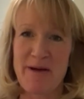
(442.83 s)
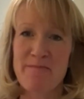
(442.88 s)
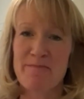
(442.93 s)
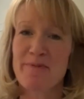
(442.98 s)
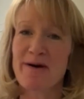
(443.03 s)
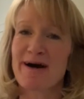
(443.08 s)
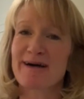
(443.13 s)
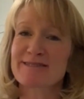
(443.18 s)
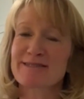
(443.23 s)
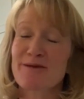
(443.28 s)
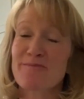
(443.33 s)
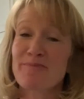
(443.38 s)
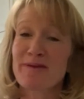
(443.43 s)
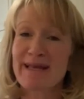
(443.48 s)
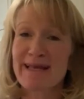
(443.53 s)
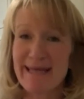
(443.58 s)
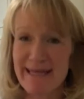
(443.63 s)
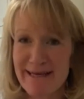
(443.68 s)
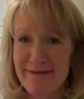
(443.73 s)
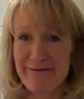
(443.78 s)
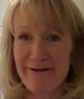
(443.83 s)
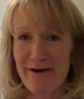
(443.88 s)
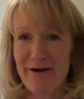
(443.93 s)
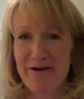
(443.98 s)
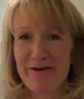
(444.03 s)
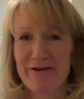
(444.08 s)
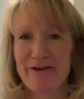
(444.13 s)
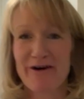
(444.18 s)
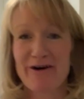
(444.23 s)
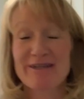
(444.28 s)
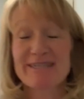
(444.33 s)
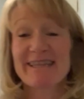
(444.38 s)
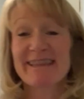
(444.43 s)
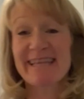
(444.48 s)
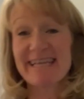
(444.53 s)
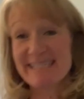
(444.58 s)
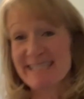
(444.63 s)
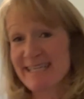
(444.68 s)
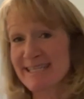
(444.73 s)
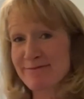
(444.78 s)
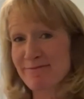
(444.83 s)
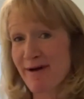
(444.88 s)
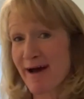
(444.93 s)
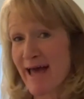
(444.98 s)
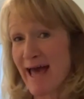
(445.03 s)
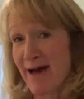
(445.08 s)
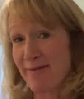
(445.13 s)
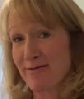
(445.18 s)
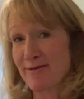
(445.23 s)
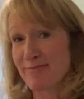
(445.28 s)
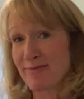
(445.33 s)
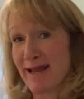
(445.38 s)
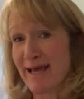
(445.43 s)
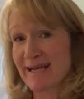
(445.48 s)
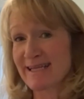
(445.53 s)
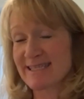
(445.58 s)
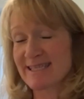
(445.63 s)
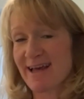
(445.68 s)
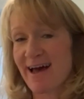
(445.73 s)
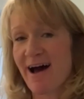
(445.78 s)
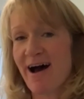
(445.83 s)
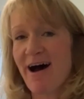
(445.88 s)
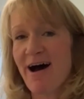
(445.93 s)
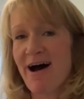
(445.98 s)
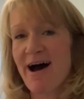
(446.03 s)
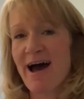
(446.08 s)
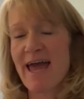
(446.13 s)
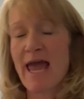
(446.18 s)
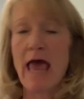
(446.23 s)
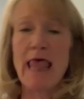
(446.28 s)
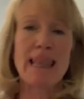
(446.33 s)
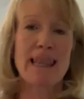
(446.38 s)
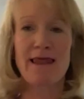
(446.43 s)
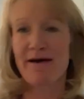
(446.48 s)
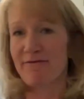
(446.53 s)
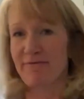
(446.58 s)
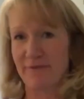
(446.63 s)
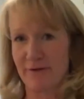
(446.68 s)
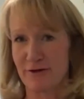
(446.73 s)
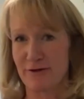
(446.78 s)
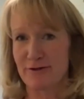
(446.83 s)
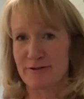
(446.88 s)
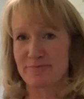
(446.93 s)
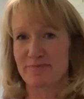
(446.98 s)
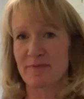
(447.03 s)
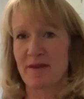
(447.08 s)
But believe it or not, this is my happy place. I love food.